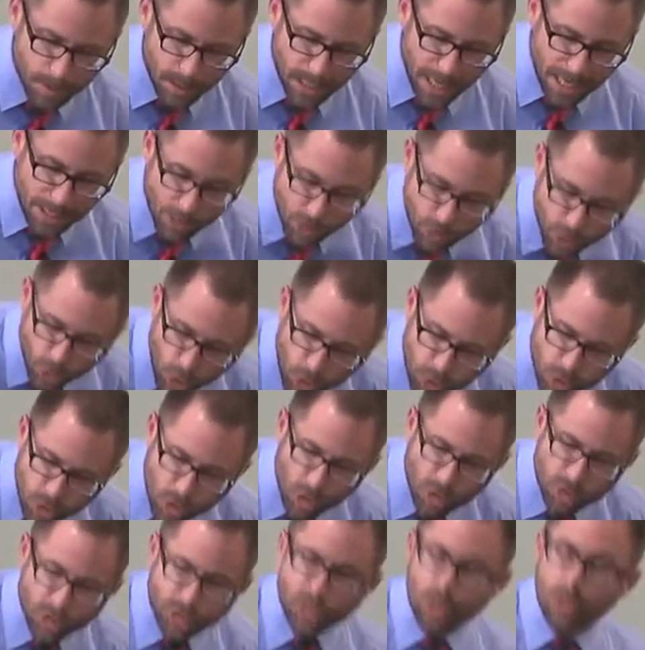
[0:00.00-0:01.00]
And the church
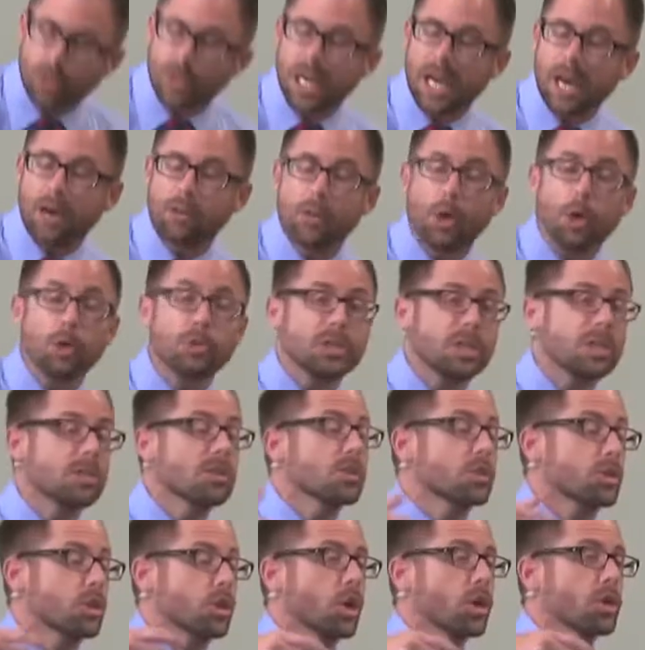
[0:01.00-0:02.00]
also now, those in
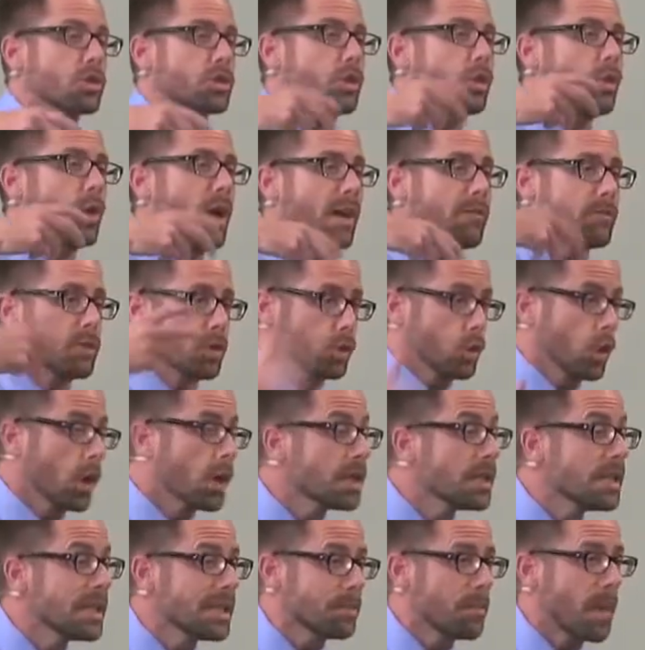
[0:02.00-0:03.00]
the church who have
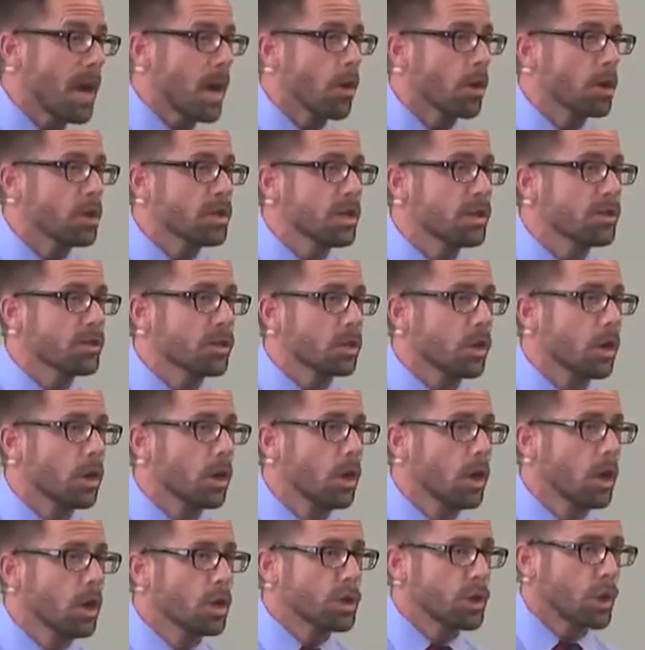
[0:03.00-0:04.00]
struggling marriages and are
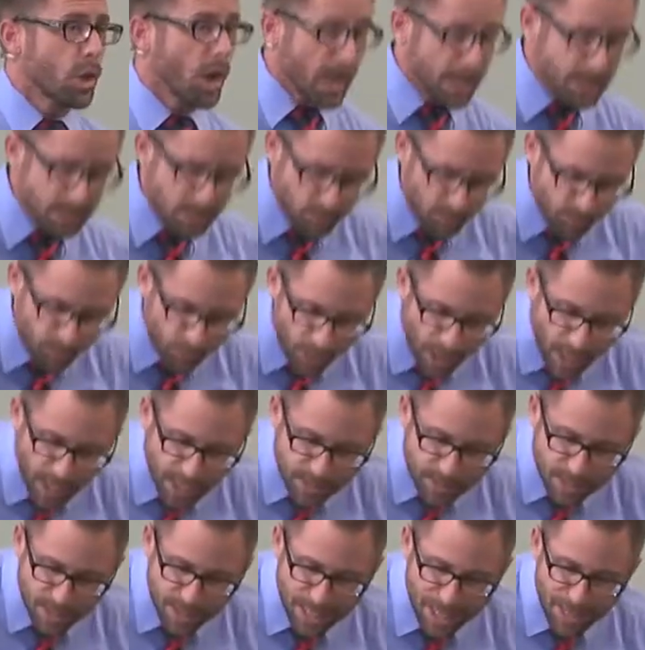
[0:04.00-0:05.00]
trying to
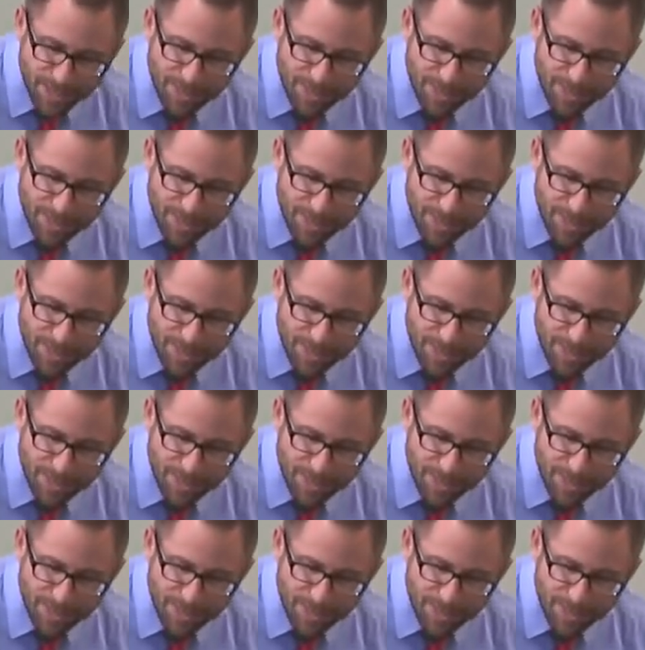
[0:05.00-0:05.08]
fight,